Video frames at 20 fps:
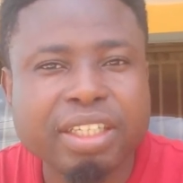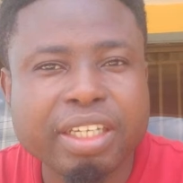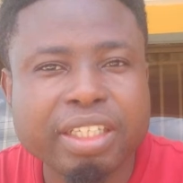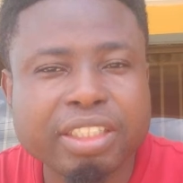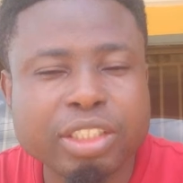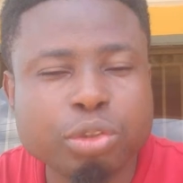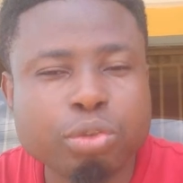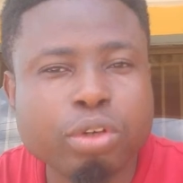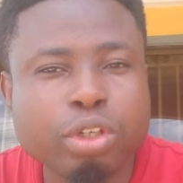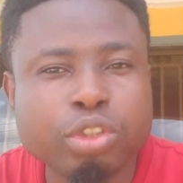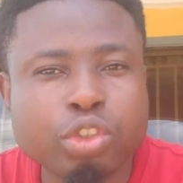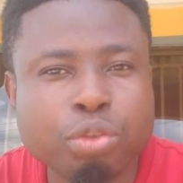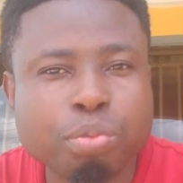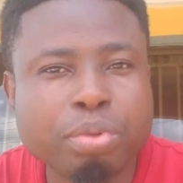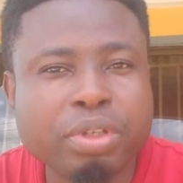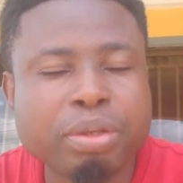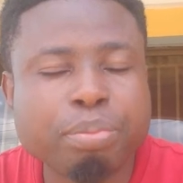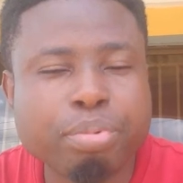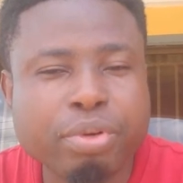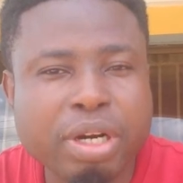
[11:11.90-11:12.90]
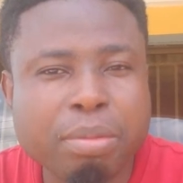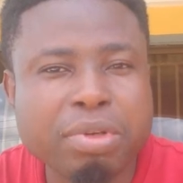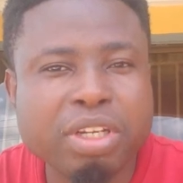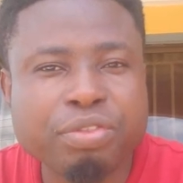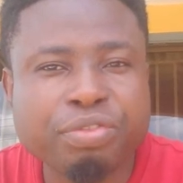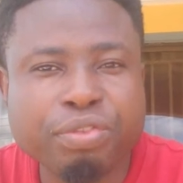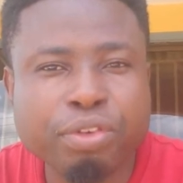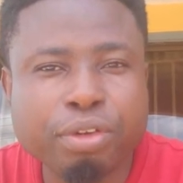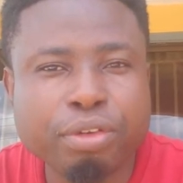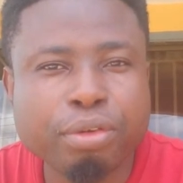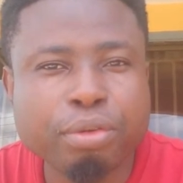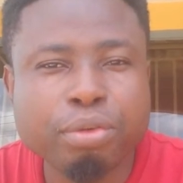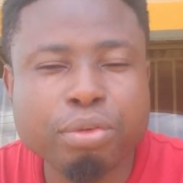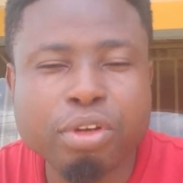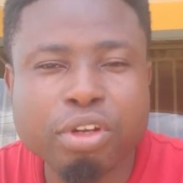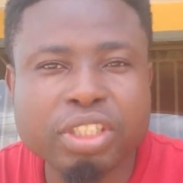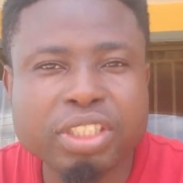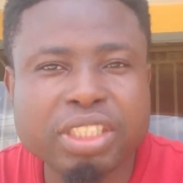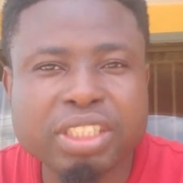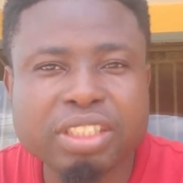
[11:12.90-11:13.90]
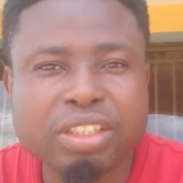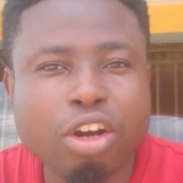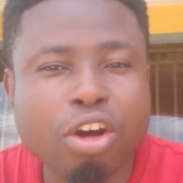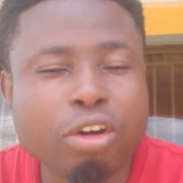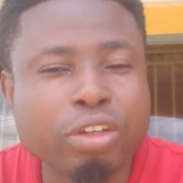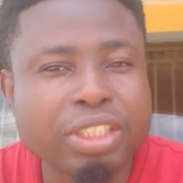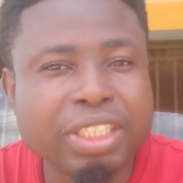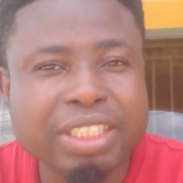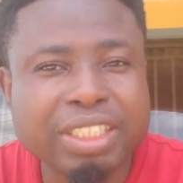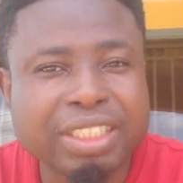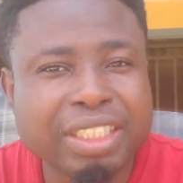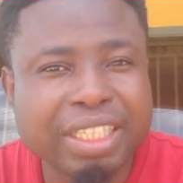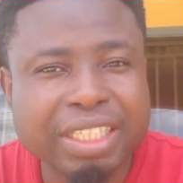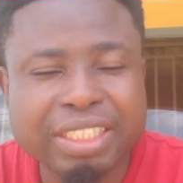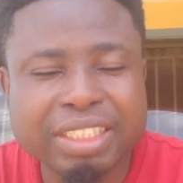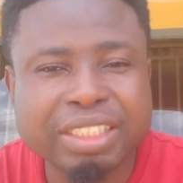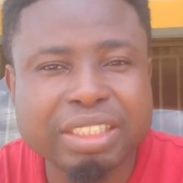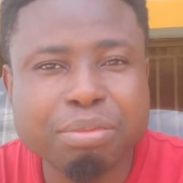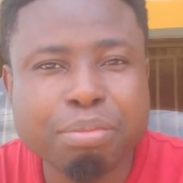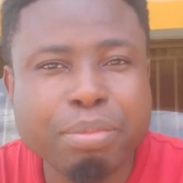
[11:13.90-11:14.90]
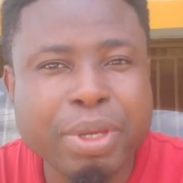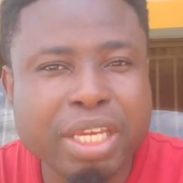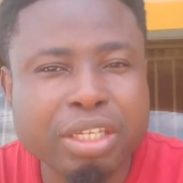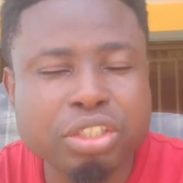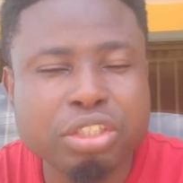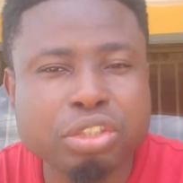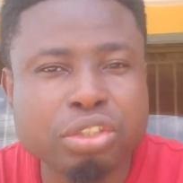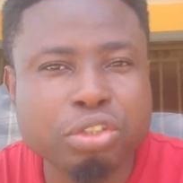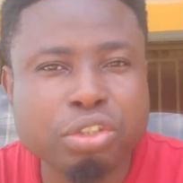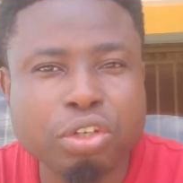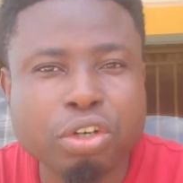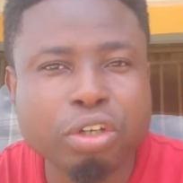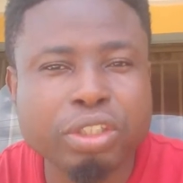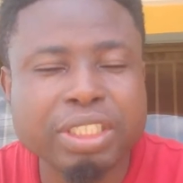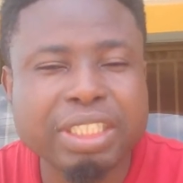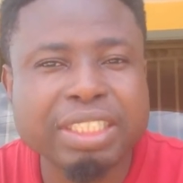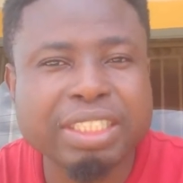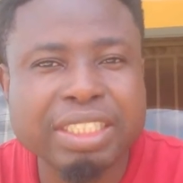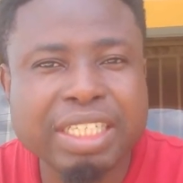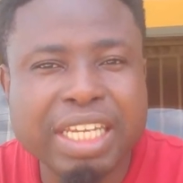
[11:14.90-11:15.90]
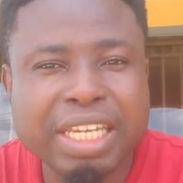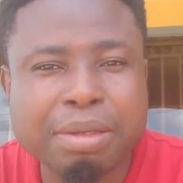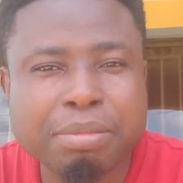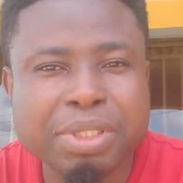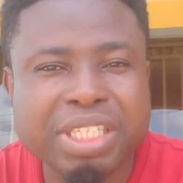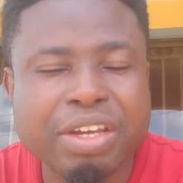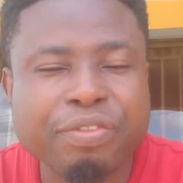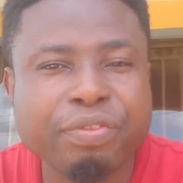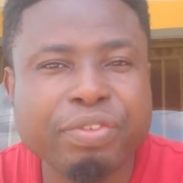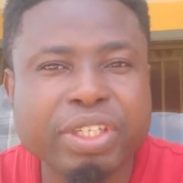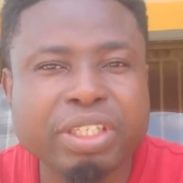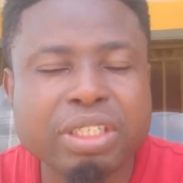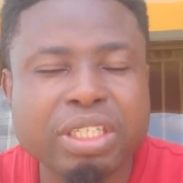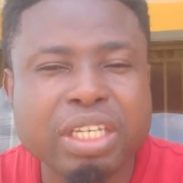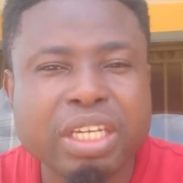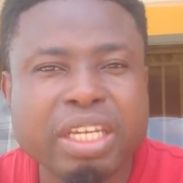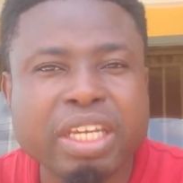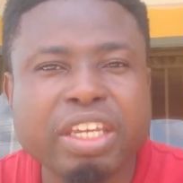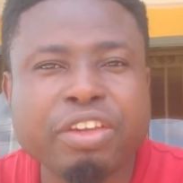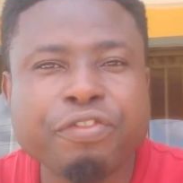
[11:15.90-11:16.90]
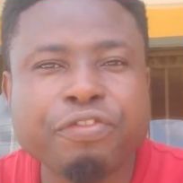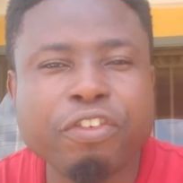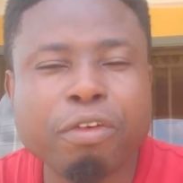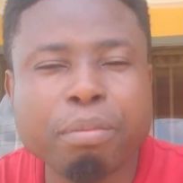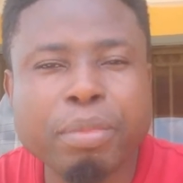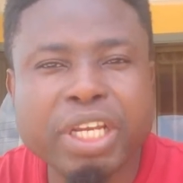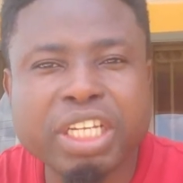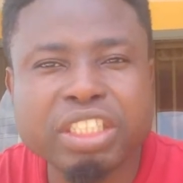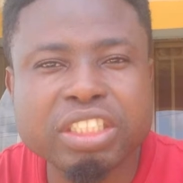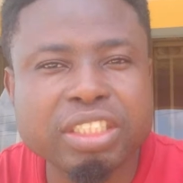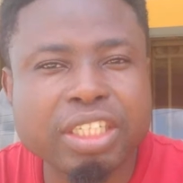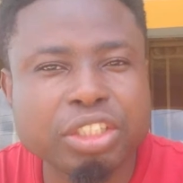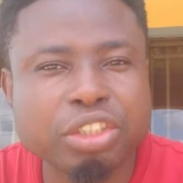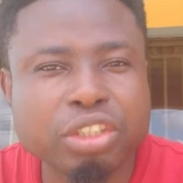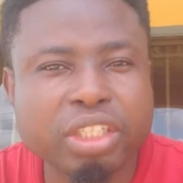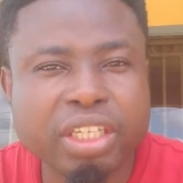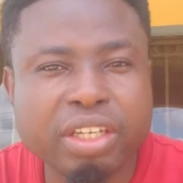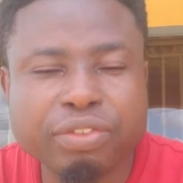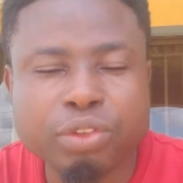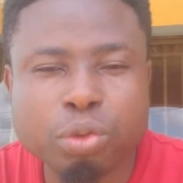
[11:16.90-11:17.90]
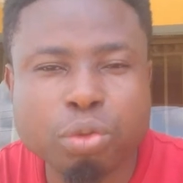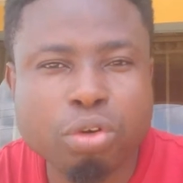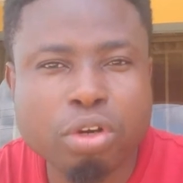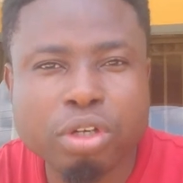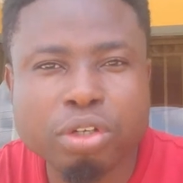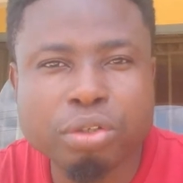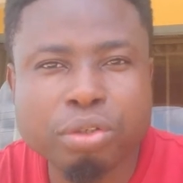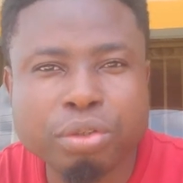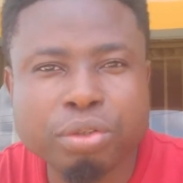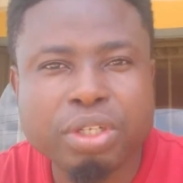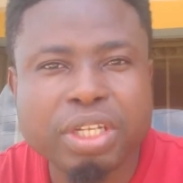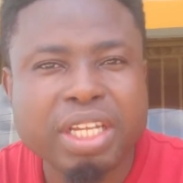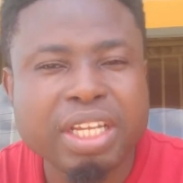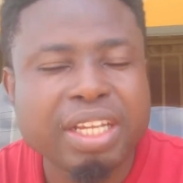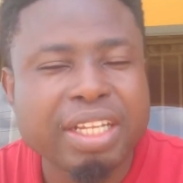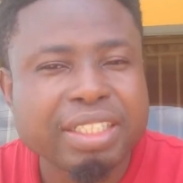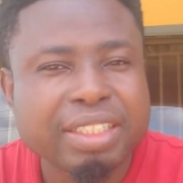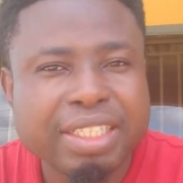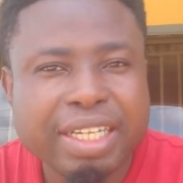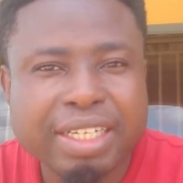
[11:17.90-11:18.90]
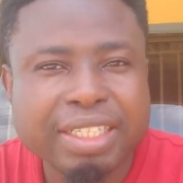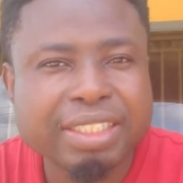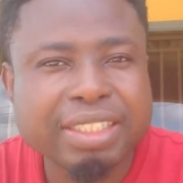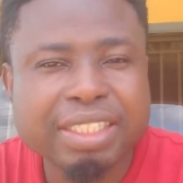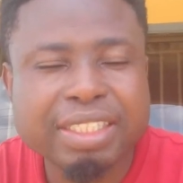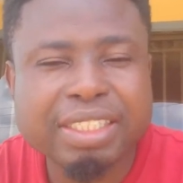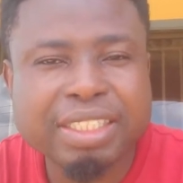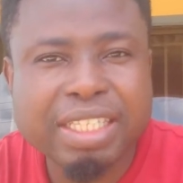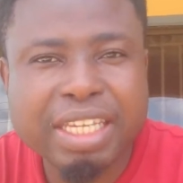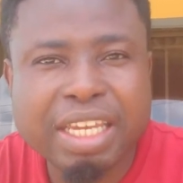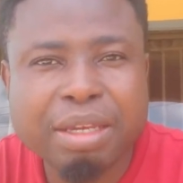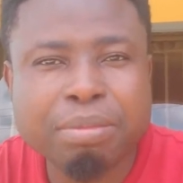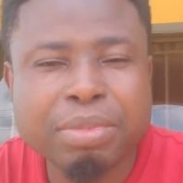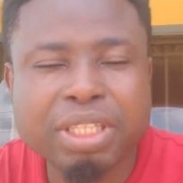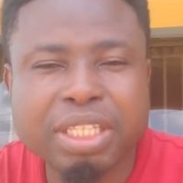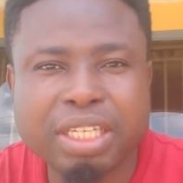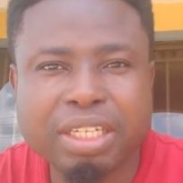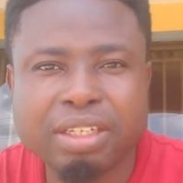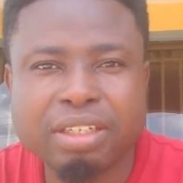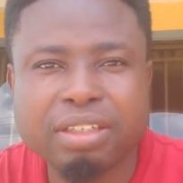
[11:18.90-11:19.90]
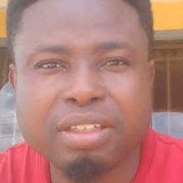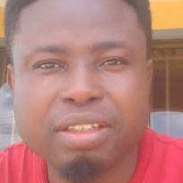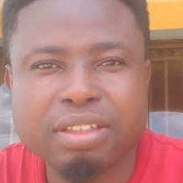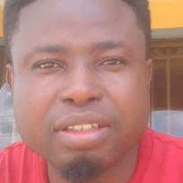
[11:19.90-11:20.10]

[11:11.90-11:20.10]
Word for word: it is going to be a problem for you, because all these things, make sure the names, every information that you give to Google, that is the same thing.